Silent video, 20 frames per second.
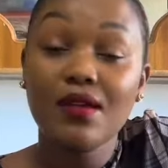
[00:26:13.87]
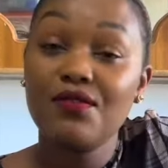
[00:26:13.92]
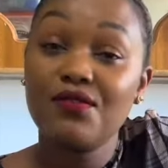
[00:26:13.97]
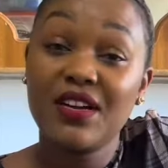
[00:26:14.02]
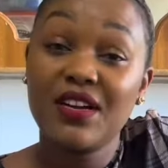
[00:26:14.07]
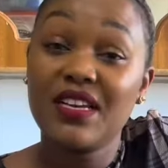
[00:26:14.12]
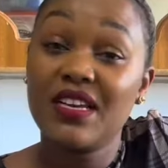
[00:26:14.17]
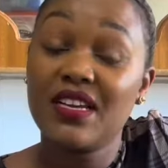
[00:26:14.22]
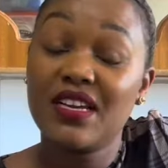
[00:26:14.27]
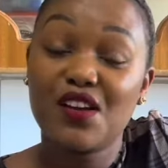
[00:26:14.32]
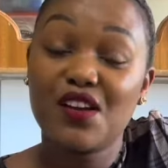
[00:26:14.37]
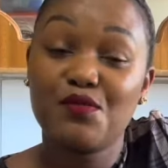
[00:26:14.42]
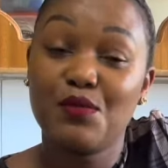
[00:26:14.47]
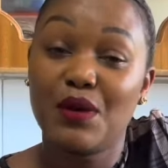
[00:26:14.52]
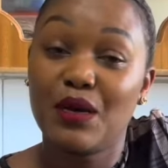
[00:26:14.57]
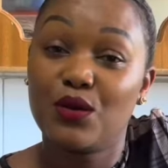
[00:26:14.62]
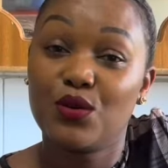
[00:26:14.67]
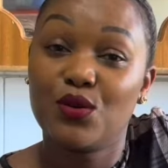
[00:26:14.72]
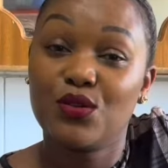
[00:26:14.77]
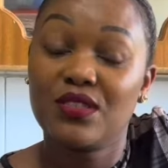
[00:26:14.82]
funny enough
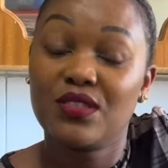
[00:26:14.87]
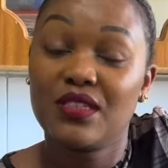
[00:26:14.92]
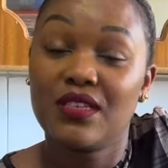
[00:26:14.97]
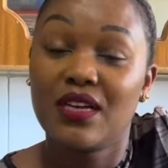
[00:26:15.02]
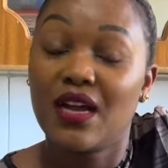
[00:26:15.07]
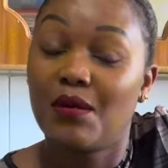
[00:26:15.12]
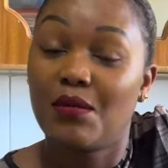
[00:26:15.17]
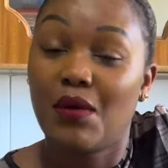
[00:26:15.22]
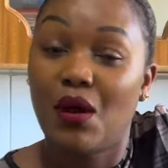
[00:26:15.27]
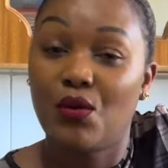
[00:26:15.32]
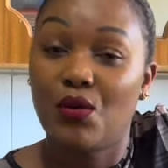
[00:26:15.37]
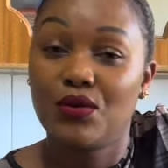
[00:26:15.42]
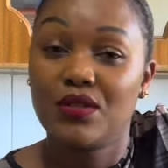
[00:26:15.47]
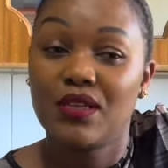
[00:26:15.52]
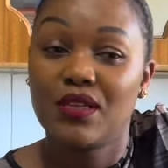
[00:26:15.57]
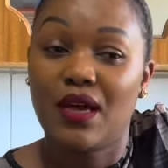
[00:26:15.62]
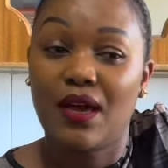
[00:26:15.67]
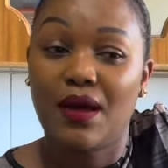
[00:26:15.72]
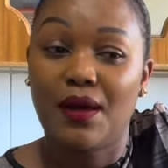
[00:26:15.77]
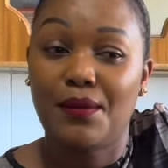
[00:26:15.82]
my clothes didn't come out
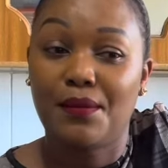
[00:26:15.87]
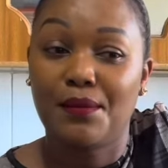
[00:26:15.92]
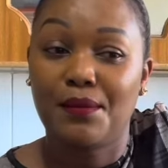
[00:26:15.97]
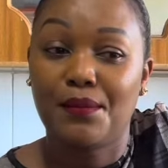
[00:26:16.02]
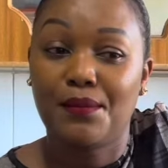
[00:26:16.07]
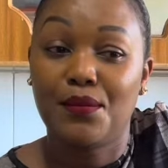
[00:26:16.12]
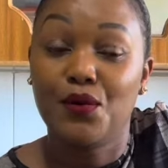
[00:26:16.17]
um,